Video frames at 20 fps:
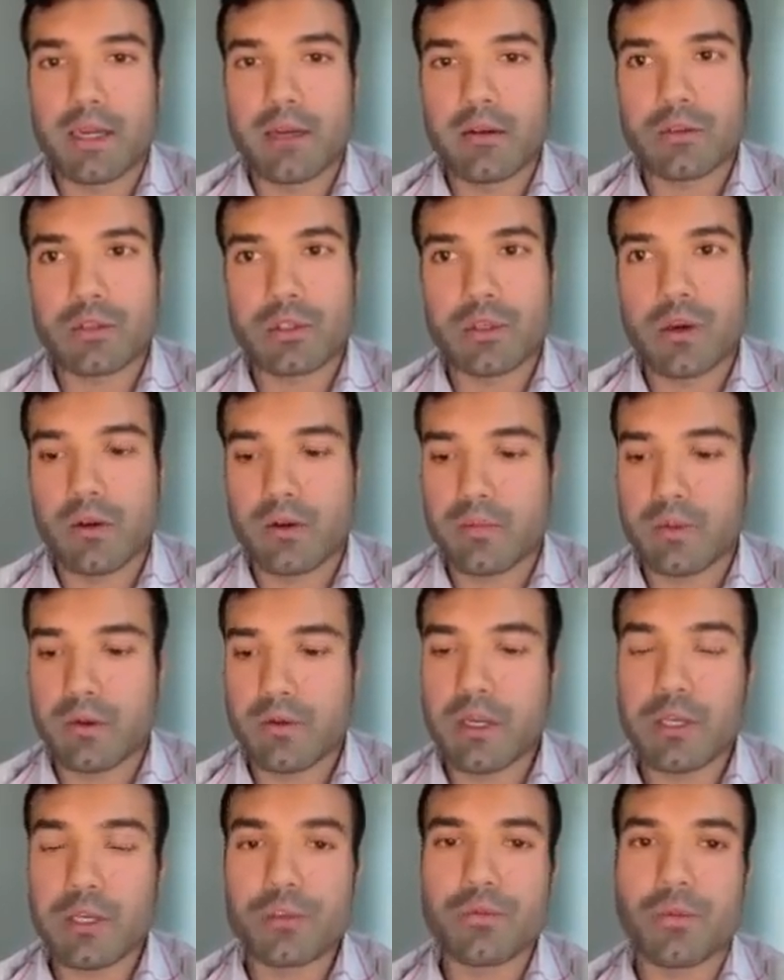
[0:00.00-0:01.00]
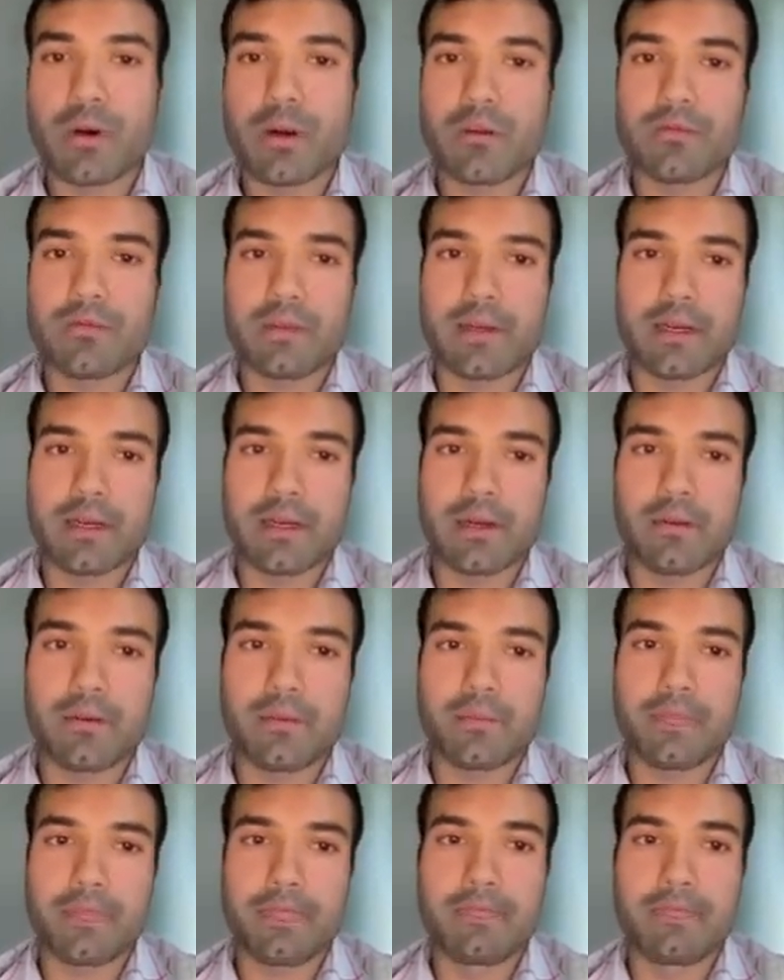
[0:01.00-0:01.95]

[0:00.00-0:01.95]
and I will talk about each one of them now.